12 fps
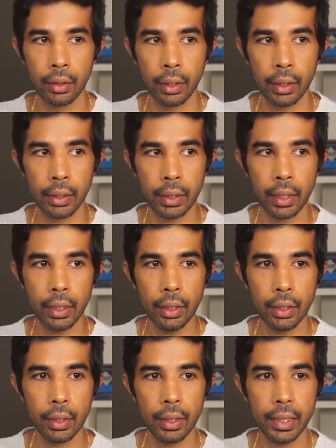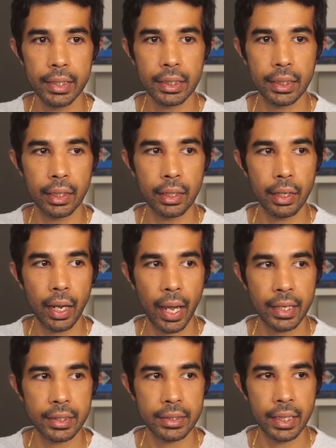In here, it is returned
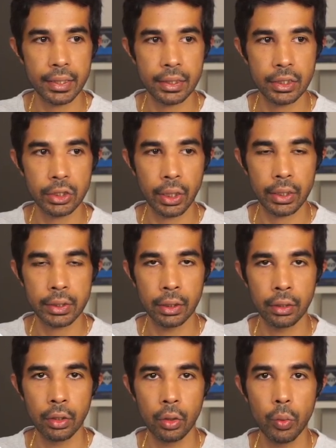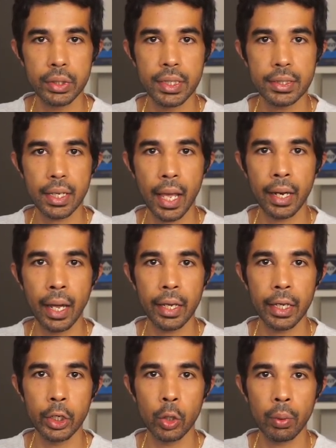as a JSON structure, which is an
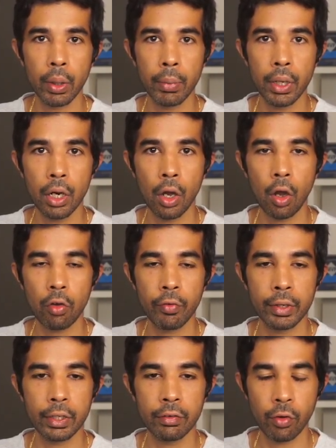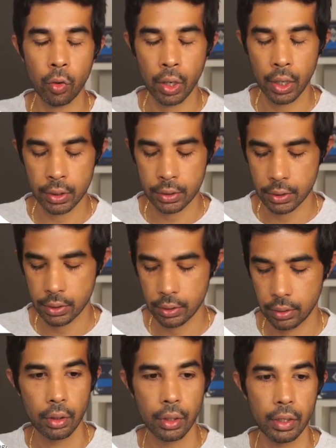IEnumerable of weather forecast.
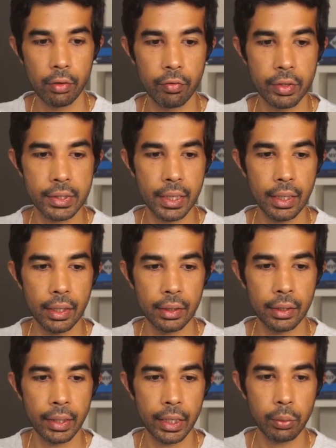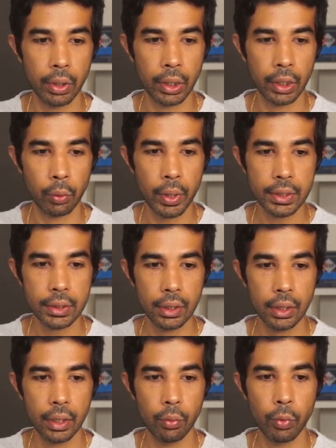If we see the network request,
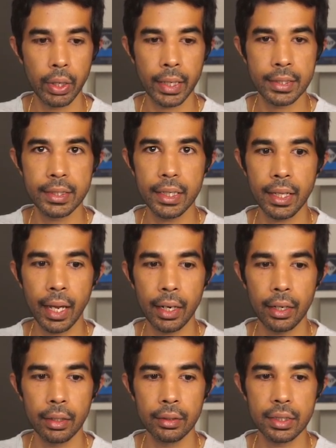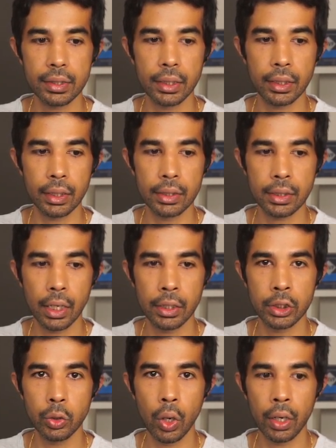we can see that this returns a
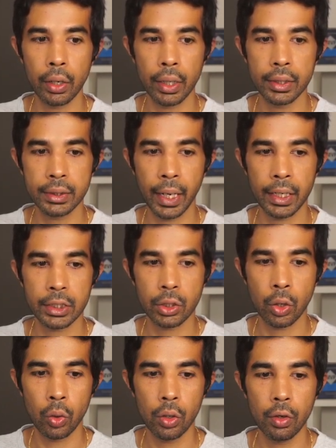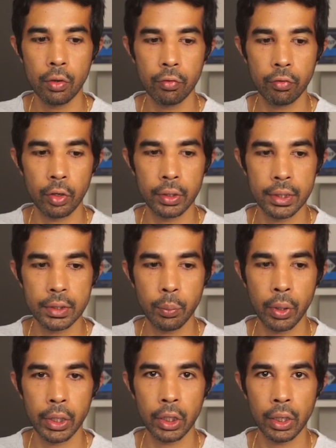200 status code for this
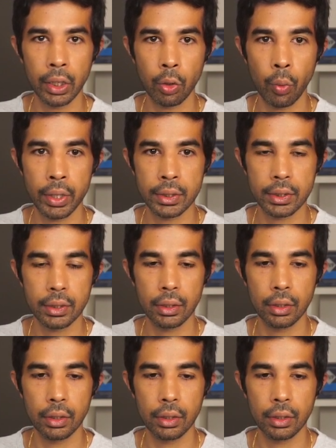particular request.